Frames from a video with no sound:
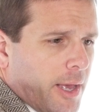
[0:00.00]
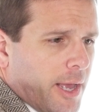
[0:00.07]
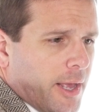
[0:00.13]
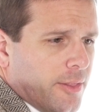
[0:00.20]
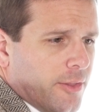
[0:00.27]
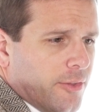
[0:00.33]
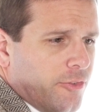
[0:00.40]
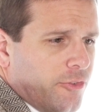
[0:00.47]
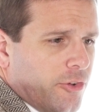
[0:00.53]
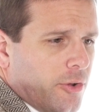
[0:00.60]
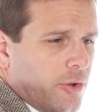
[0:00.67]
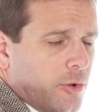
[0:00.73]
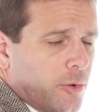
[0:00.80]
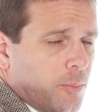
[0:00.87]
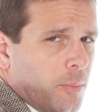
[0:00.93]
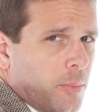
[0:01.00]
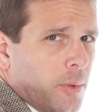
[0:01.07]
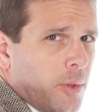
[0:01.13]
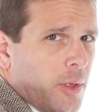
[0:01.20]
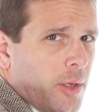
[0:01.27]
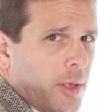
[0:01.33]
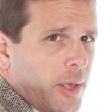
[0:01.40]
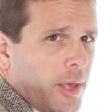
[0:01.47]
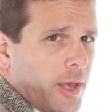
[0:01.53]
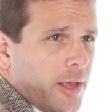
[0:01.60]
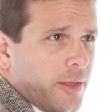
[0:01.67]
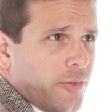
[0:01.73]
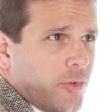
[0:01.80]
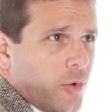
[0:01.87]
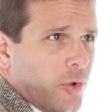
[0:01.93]
And the germ
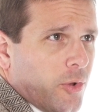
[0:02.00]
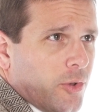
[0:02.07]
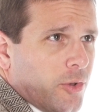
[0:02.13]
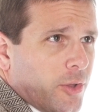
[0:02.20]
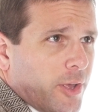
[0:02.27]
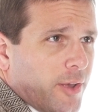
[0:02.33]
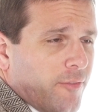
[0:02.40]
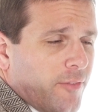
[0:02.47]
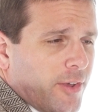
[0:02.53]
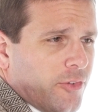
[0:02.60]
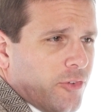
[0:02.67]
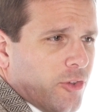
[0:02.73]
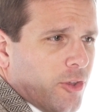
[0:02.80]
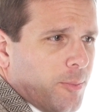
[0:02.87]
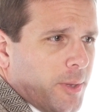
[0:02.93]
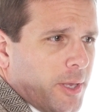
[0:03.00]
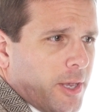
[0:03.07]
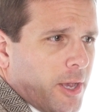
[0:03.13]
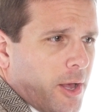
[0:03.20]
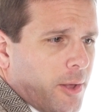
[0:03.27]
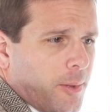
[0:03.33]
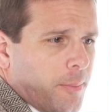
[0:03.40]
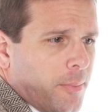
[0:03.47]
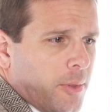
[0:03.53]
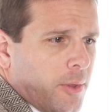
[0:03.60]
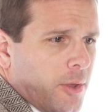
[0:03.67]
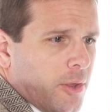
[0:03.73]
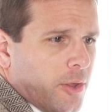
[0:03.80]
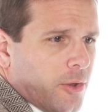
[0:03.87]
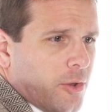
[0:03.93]
is going to eventually
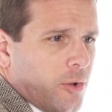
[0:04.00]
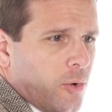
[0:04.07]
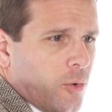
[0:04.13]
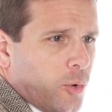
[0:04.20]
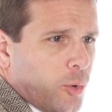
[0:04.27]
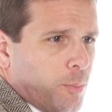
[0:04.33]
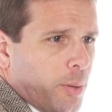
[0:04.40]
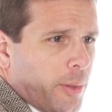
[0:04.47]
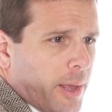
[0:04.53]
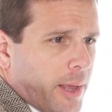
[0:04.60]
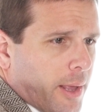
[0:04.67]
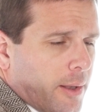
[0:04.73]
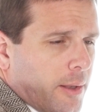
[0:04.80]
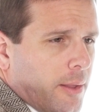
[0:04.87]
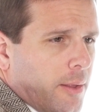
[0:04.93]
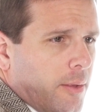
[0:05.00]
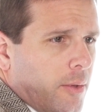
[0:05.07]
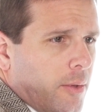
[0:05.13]
become the corn plant.